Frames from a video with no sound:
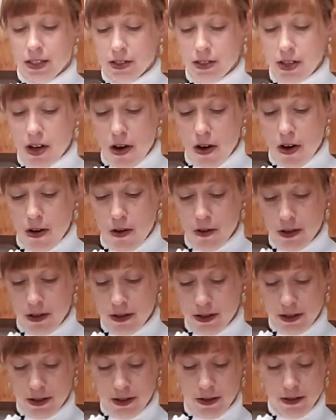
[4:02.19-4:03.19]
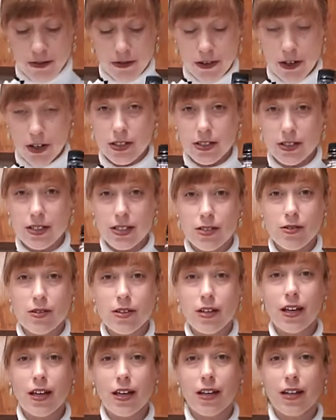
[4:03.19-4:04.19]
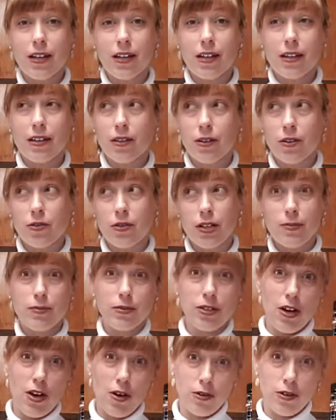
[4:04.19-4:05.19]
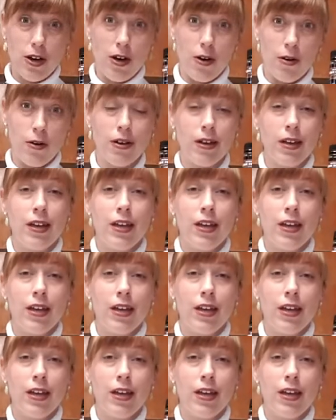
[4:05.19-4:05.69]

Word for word: So First is you need the cream de coco.